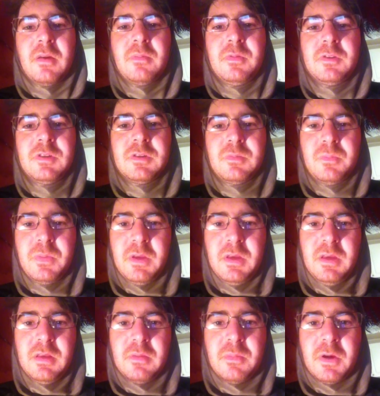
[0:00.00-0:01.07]
that, but just
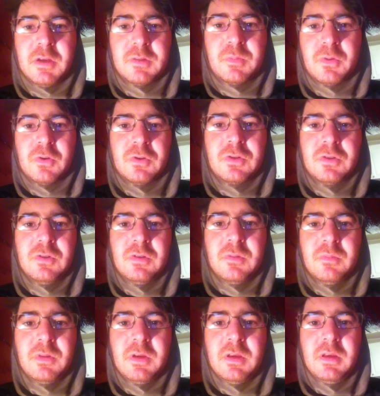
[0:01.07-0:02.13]
be the best person you
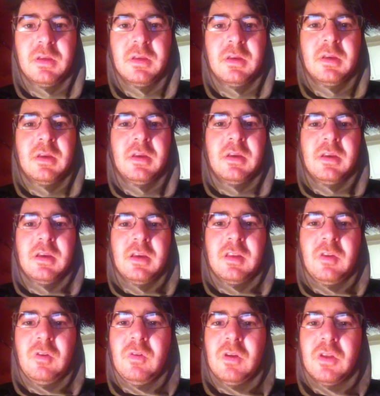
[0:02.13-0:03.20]
can be,
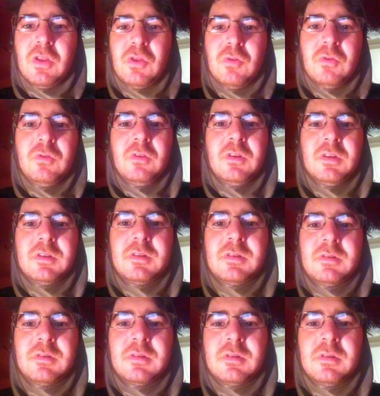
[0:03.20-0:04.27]
and you can get through
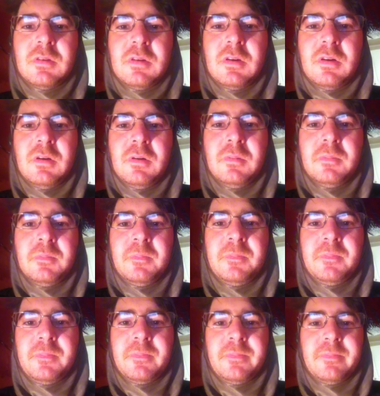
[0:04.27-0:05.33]
this. I
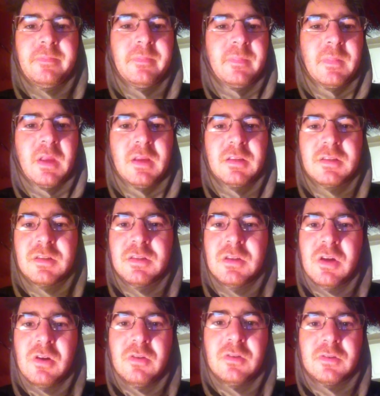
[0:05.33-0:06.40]
just
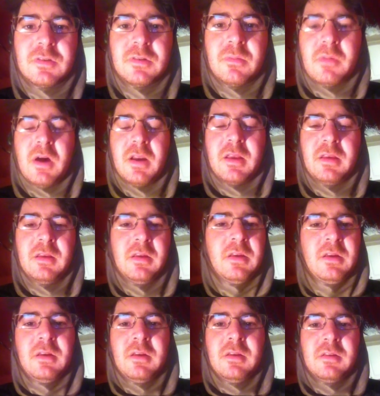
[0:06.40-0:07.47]
know there's somebody
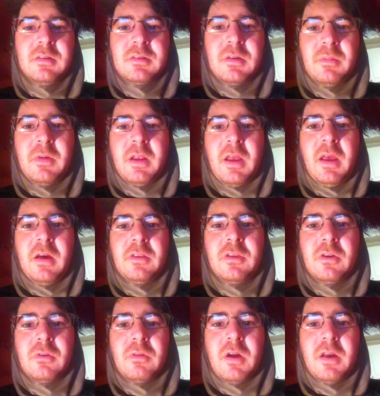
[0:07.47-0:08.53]
out
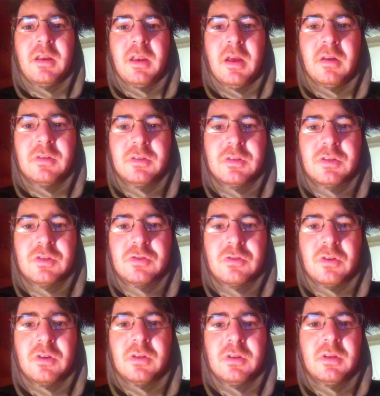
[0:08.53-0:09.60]
there right now just
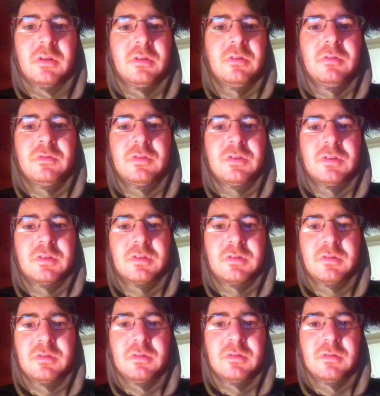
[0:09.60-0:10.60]
struggling, who's just